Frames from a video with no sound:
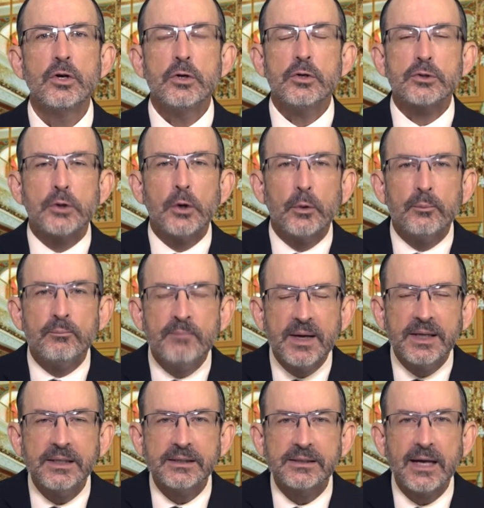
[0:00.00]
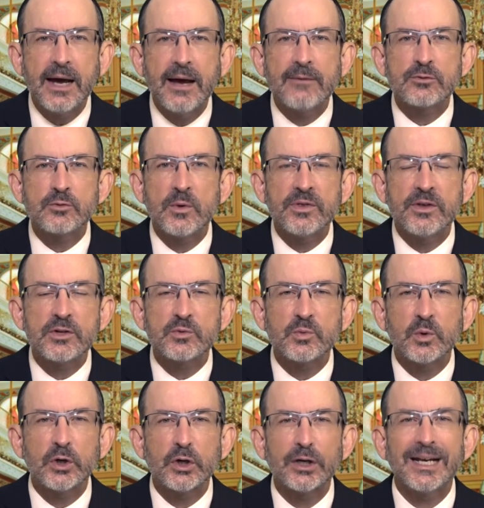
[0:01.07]
So many times when this
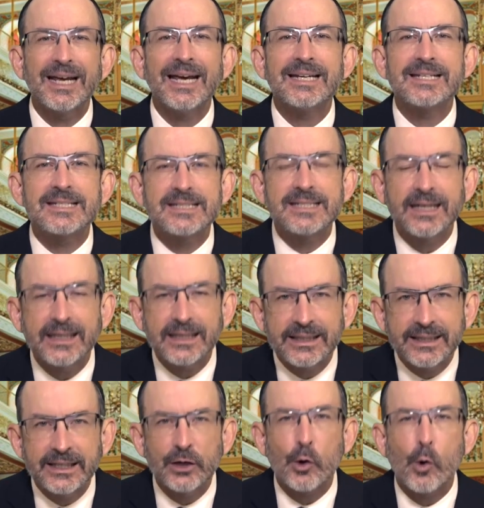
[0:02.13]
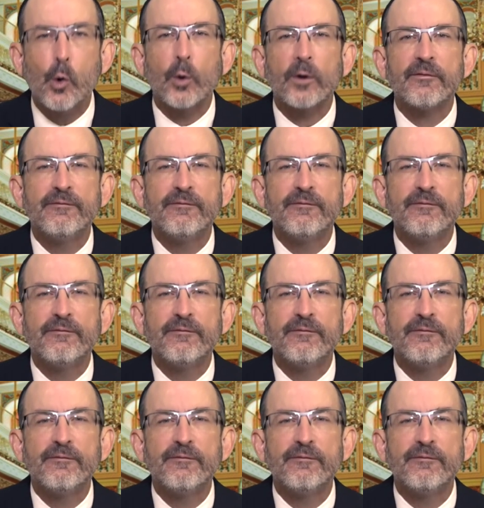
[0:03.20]
word exceedingly or